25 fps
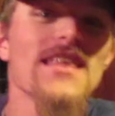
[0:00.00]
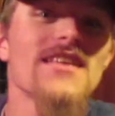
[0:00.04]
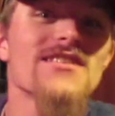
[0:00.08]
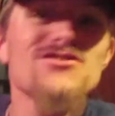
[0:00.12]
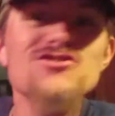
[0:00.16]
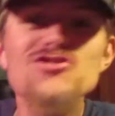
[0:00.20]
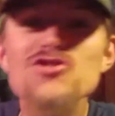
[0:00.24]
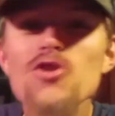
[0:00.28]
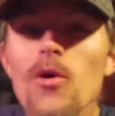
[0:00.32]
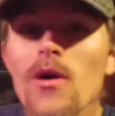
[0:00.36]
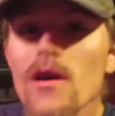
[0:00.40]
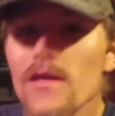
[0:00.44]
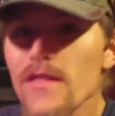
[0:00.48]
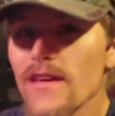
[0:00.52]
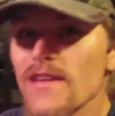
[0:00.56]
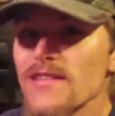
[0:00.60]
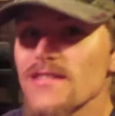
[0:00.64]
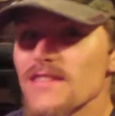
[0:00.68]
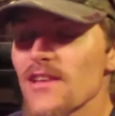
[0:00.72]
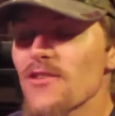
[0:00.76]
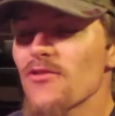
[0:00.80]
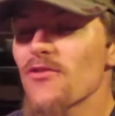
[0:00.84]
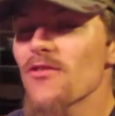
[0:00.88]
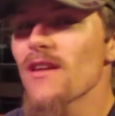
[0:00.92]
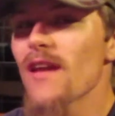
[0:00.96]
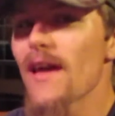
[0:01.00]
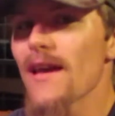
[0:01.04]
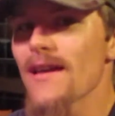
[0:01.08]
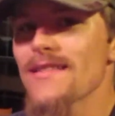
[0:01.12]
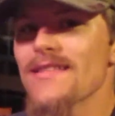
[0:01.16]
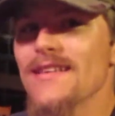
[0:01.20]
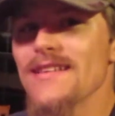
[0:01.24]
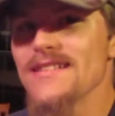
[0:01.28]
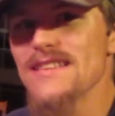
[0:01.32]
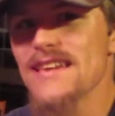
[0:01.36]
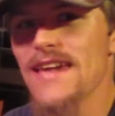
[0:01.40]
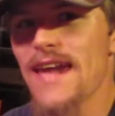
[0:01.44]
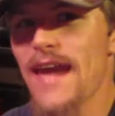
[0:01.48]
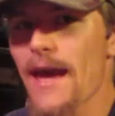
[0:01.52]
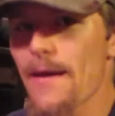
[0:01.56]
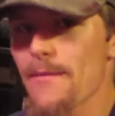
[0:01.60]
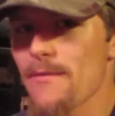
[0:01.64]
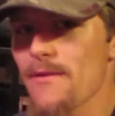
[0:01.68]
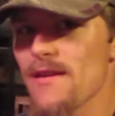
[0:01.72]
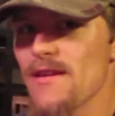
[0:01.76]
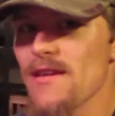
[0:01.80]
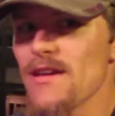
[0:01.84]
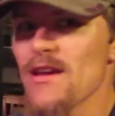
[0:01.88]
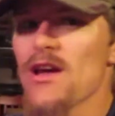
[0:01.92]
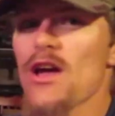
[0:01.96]
enjoy this and you like this
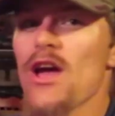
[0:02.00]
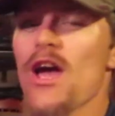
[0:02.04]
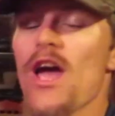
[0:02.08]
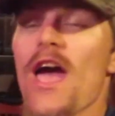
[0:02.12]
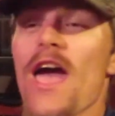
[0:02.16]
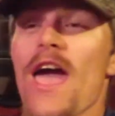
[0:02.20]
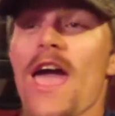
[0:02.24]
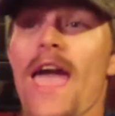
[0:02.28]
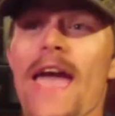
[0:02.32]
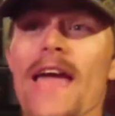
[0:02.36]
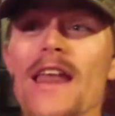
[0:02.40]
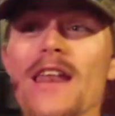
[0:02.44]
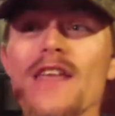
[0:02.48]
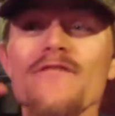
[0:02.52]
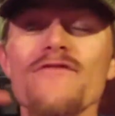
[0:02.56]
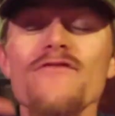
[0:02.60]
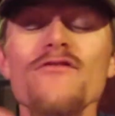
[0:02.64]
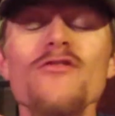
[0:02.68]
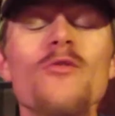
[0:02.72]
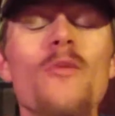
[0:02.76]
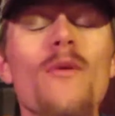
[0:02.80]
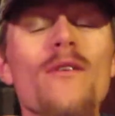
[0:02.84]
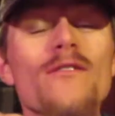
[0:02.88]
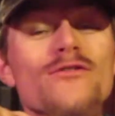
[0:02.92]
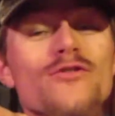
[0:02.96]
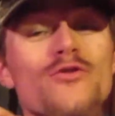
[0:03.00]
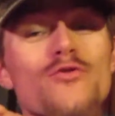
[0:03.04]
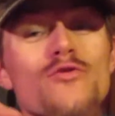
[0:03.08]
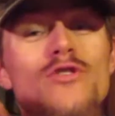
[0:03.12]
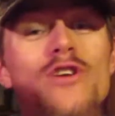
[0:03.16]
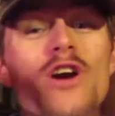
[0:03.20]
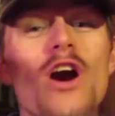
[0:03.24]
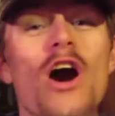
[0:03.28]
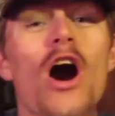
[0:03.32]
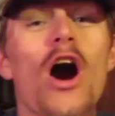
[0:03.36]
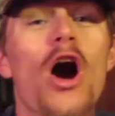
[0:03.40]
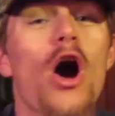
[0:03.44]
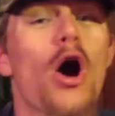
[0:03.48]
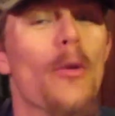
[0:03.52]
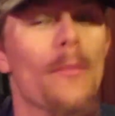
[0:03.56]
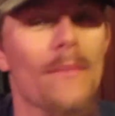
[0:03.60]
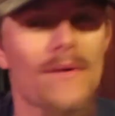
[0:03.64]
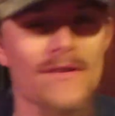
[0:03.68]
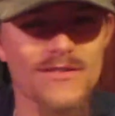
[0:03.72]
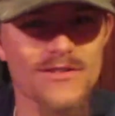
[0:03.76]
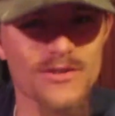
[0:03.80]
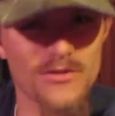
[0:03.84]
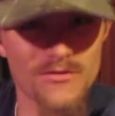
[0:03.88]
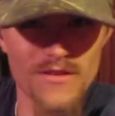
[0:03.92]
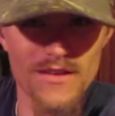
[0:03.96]
cabin, and if you want to
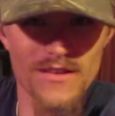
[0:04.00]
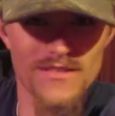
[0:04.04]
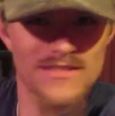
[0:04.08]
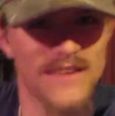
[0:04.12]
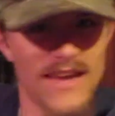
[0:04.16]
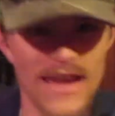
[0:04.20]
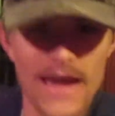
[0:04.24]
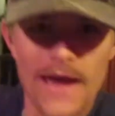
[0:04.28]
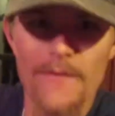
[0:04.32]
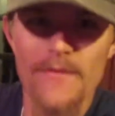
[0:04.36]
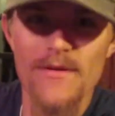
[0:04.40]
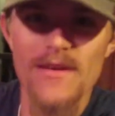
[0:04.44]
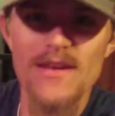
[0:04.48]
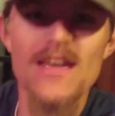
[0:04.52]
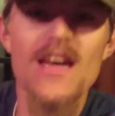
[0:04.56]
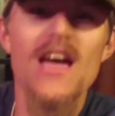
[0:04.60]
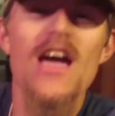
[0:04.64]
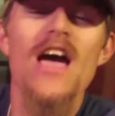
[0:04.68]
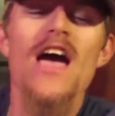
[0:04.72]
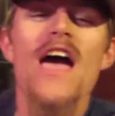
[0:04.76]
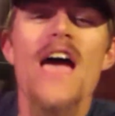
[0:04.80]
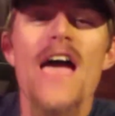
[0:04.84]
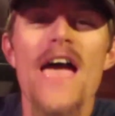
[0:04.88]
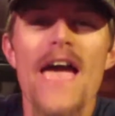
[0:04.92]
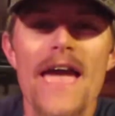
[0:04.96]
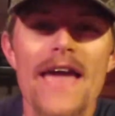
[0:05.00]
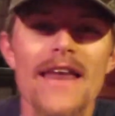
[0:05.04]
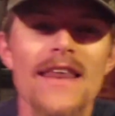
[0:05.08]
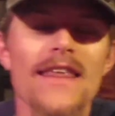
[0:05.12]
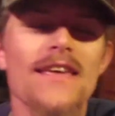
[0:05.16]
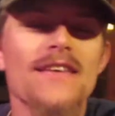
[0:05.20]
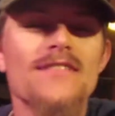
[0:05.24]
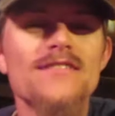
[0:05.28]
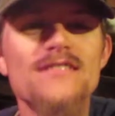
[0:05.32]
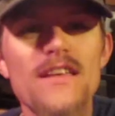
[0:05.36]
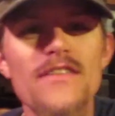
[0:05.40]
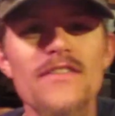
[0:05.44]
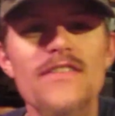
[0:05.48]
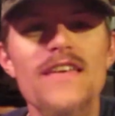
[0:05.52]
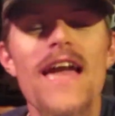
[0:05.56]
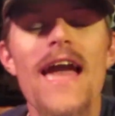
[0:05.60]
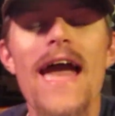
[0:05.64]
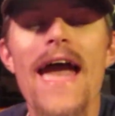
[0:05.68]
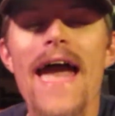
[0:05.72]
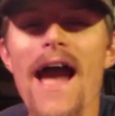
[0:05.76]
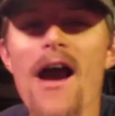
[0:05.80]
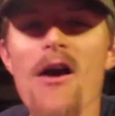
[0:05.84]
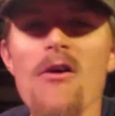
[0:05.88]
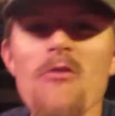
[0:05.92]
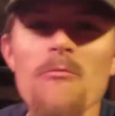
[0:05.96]
come to this cabin, it is the
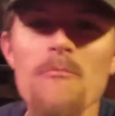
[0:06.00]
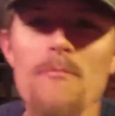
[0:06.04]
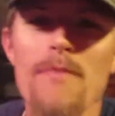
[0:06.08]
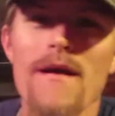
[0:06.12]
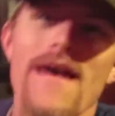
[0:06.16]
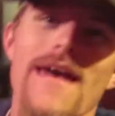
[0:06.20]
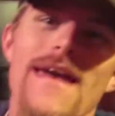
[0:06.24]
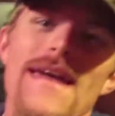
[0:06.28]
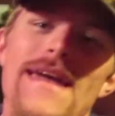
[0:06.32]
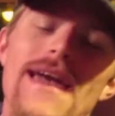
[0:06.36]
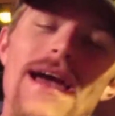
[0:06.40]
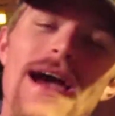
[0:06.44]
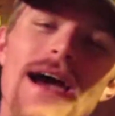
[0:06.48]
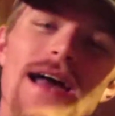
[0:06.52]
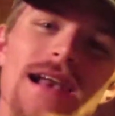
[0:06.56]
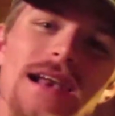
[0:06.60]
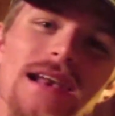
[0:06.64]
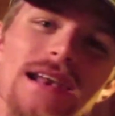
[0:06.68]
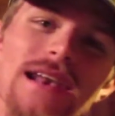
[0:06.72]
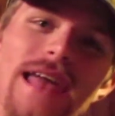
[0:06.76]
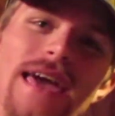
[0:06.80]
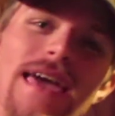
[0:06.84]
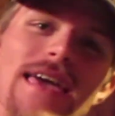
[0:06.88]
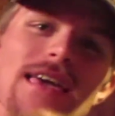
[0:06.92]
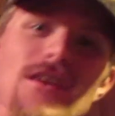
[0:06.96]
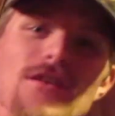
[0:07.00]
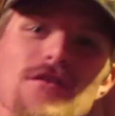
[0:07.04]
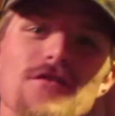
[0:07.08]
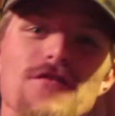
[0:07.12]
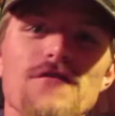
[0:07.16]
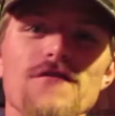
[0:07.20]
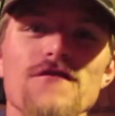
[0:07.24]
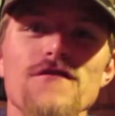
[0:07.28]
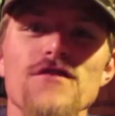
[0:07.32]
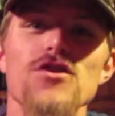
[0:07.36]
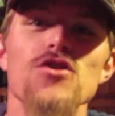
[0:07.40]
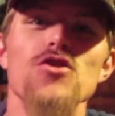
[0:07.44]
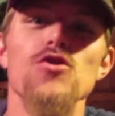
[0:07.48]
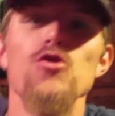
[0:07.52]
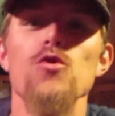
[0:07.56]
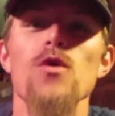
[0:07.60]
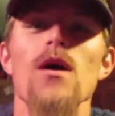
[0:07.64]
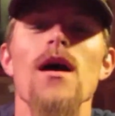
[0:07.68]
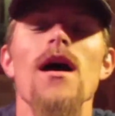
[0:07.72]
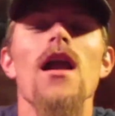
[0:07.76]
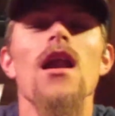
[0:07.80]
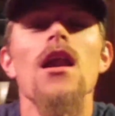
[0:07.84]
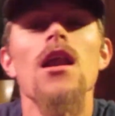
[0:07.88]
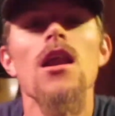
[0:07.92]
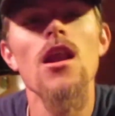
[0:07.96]
Hout Bay Lake View
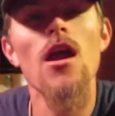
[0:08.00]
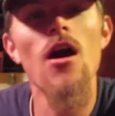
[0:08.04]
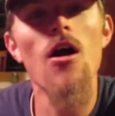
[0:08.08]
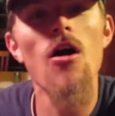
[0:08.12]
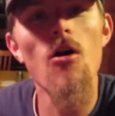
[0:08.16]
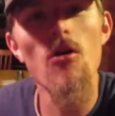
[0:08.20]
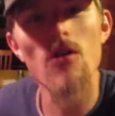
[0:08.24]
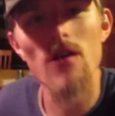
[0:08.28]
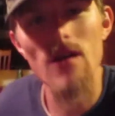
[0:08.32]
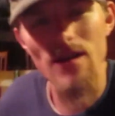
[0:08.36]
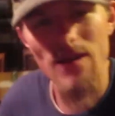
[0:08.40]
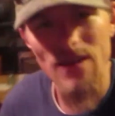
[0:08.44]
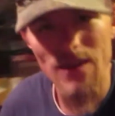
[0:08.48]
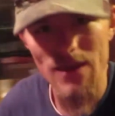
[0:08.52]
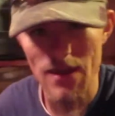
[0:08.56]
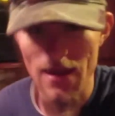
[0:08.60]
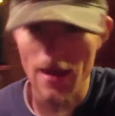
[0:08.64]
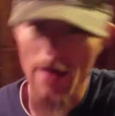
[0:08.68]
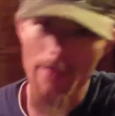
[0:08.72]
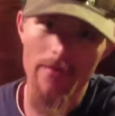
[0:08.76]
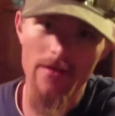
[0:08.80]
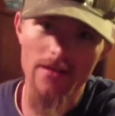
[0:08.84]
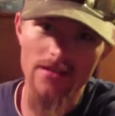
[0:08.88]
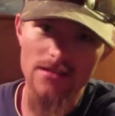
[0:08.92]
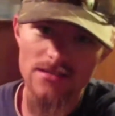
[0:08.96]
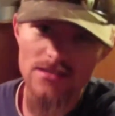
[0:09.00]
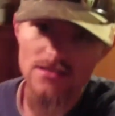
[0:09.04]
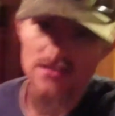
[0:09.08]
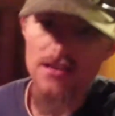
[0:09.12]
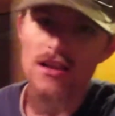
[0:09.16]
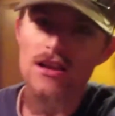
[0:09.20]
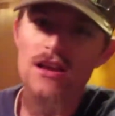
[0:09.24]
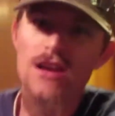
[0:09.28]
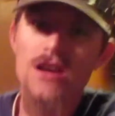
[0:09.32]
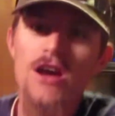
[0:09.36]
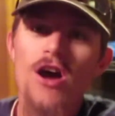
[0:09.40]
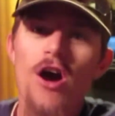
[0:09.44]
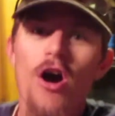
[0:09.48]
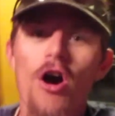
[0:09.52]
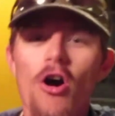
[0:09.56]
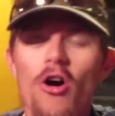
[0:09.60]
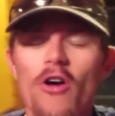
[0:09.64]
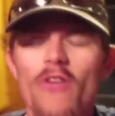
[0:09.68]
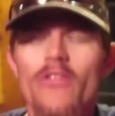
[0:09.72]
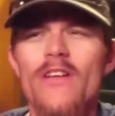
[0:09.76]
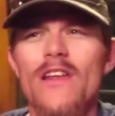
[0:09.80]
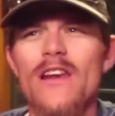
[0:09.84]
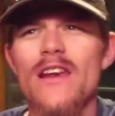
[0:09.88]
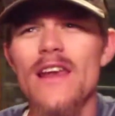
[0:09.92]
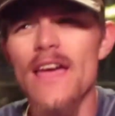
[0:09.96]
Log Cabins,
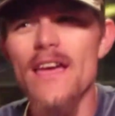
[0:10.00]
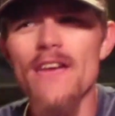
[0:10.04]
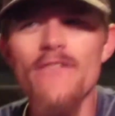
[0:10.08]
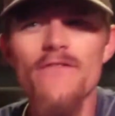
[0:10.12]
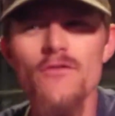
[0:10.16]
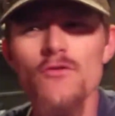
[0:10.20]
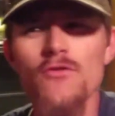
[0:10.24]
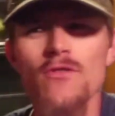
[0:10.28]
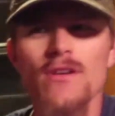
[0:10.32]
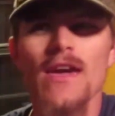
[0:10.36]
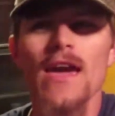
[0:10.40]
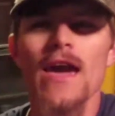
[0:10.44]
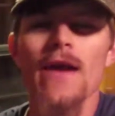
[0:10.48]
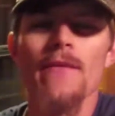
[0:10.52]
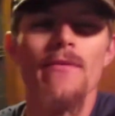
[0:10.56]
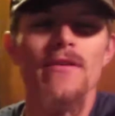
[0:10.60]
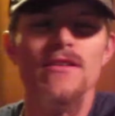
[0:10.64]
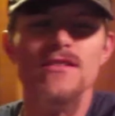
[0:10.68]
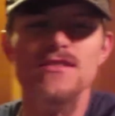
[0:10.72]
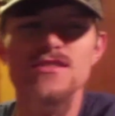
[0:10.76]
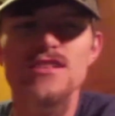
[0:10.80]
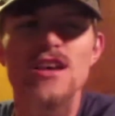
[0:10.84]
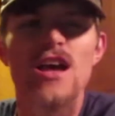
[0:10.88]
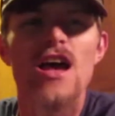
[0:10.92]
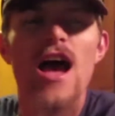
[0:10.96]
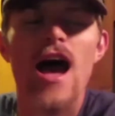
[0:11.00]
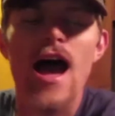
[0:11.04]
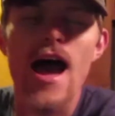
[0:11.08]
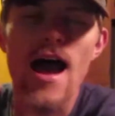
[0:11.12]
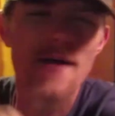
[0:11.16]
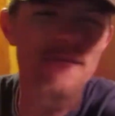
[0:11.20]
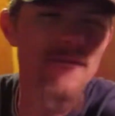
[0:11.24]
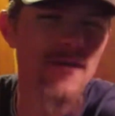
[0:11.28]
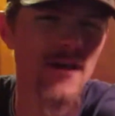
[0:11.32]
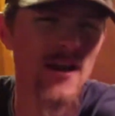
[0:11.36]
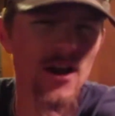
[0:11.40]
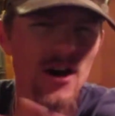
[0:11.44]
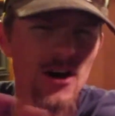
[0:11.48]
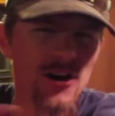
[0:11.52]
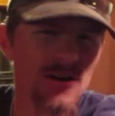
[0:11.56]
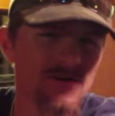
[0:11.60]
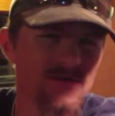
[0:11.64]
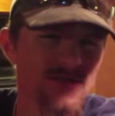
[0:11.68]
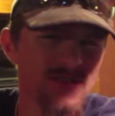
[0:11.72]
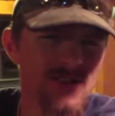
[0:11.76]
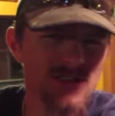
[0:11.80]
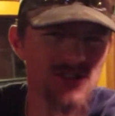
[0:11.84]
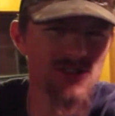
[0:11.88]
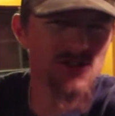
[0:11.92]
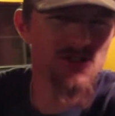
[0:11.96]
or the Lake View Cabins. I'm not
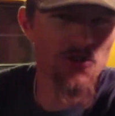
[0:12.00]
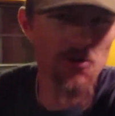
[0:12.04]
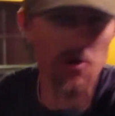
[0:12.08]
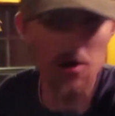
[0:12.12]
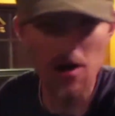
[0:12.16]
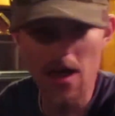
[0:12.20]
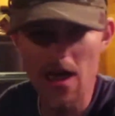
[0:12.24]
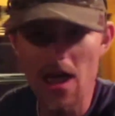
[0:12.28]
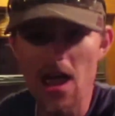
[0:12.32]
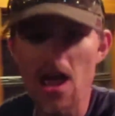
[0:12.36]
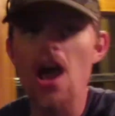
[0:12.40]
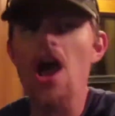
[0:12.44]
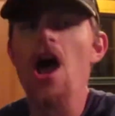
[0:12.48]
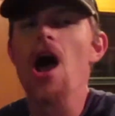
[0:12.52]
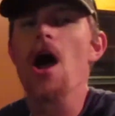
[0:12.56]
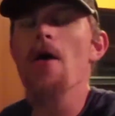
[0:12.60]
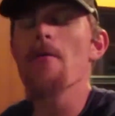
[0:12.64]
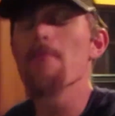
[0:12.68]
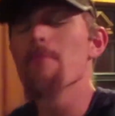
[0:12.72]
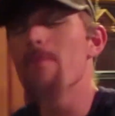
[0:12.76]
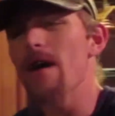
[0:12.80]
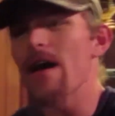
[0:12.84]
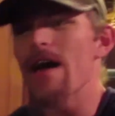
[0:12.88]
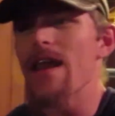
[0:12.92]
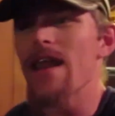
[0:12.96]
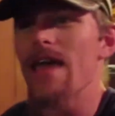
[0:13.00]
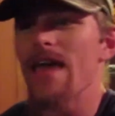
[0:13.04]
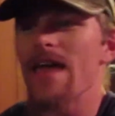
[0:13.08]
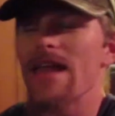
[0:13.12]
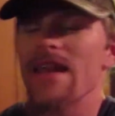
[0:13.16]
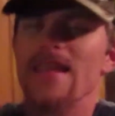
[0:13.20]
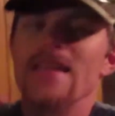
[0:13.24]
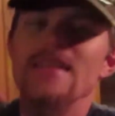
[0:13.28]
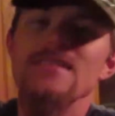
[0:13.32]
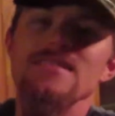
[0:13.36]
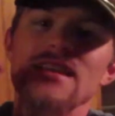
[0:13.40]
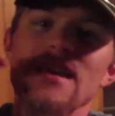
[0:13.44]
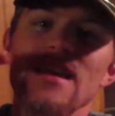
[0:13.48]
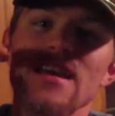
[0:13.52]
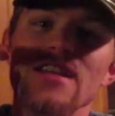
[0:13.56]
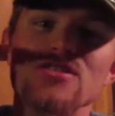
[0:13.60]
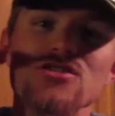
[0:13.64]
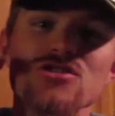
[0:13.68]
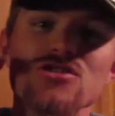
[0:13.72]
100% sure on it, but it is in